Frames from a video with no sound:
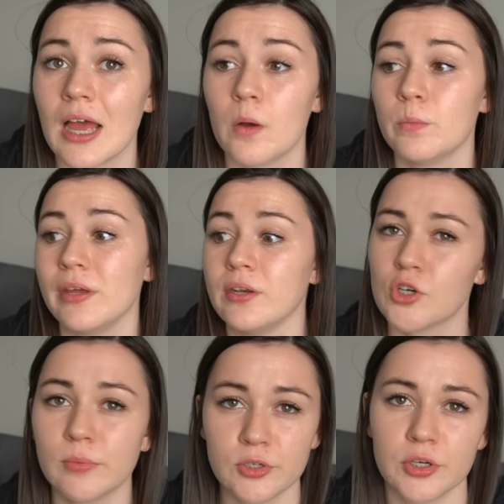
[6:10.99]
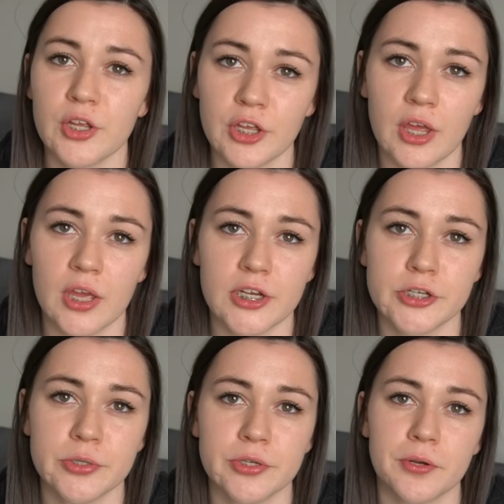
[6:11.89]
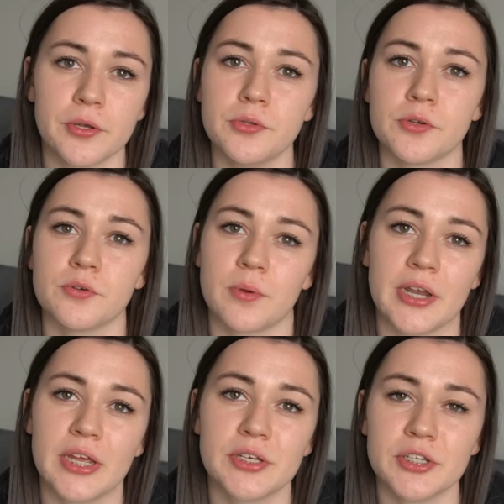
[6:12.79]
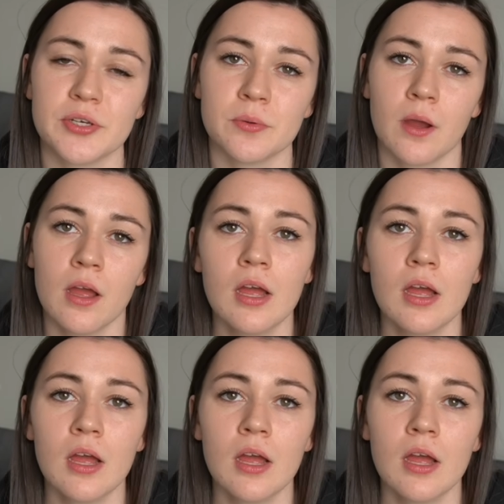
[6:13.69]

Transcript: helping troubleshooting issues your users run into,